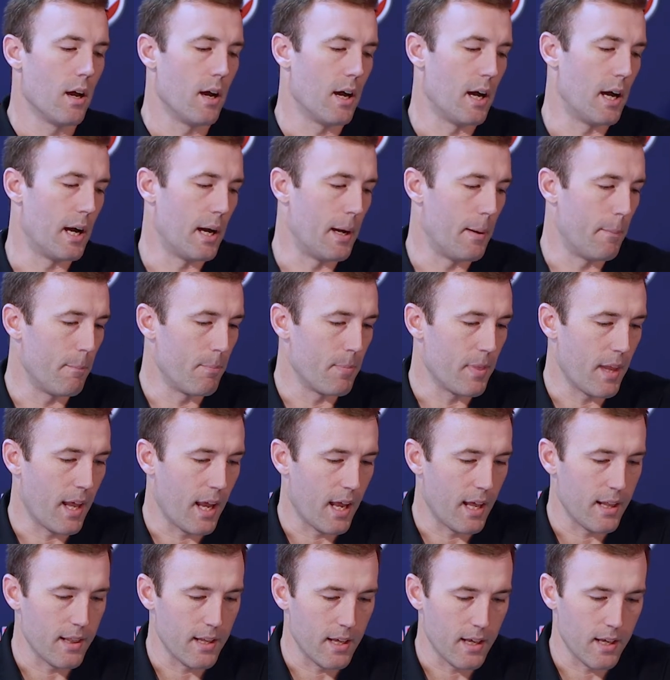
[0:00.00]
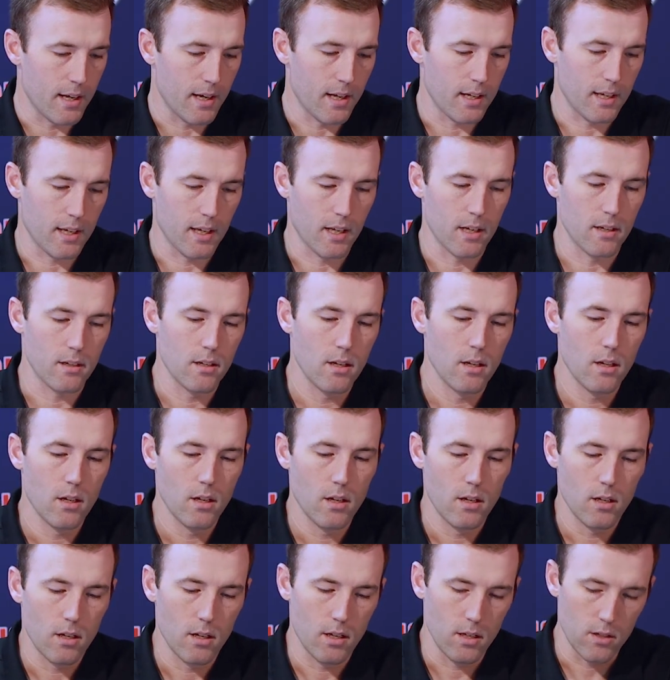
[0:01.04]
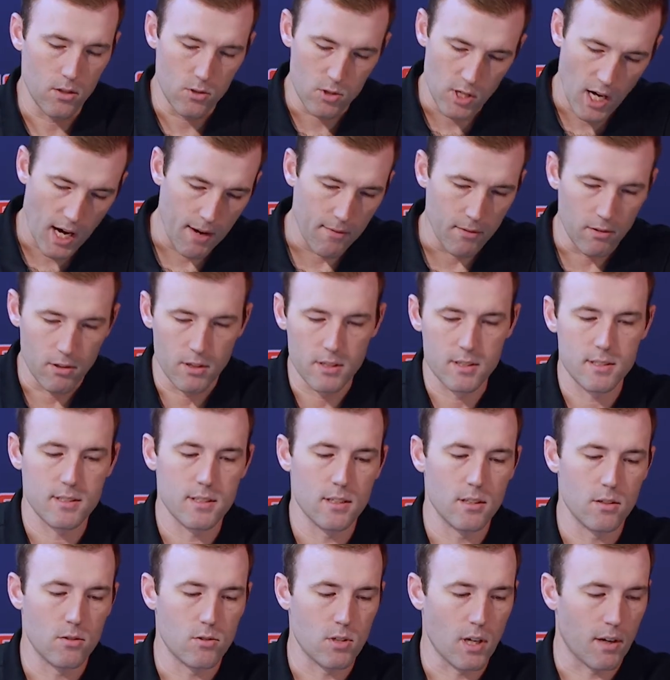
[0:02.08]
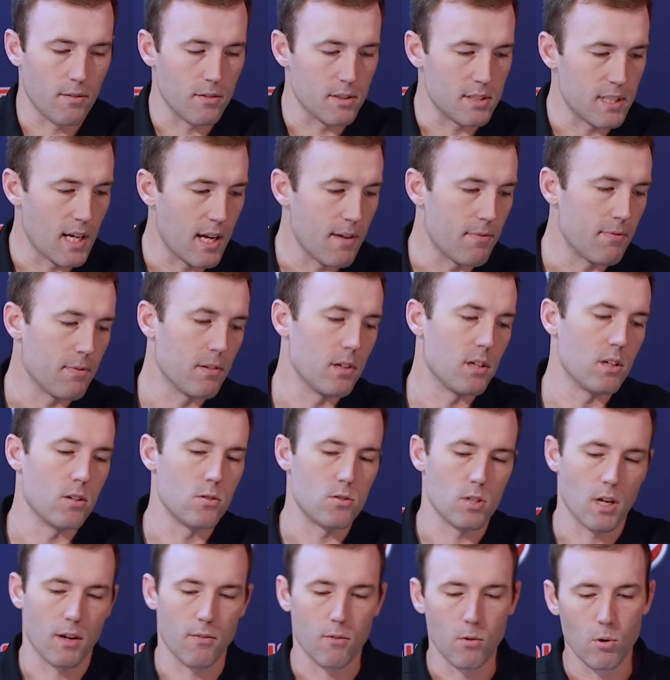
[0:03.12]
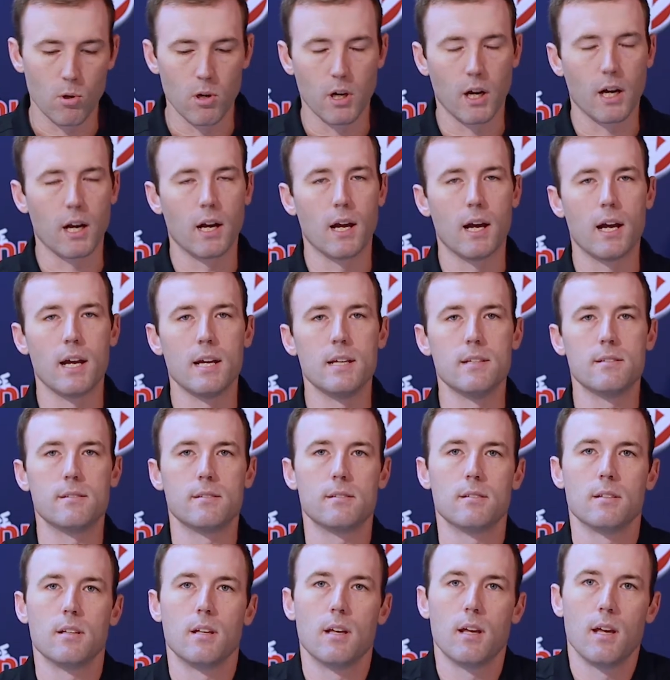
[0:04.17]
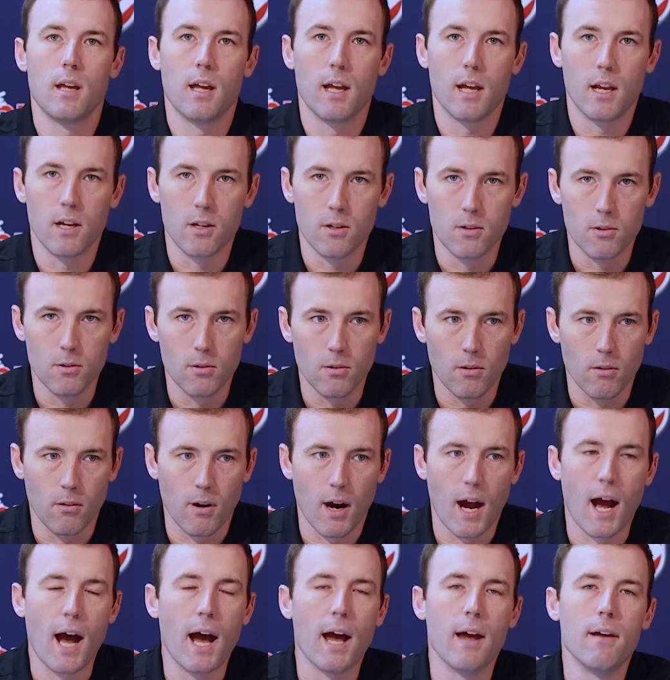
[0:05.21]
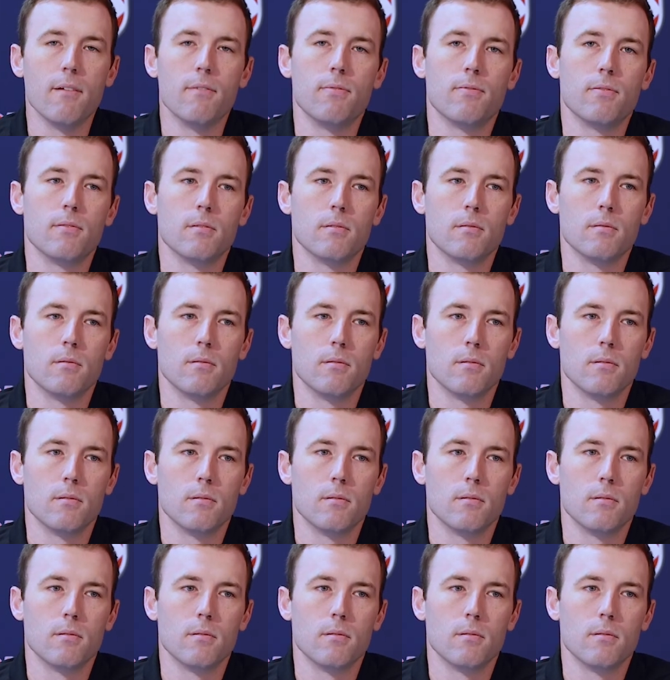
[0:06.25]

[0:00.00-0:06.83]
And then again, you travel and you travel safely, you travel organized, and you arrive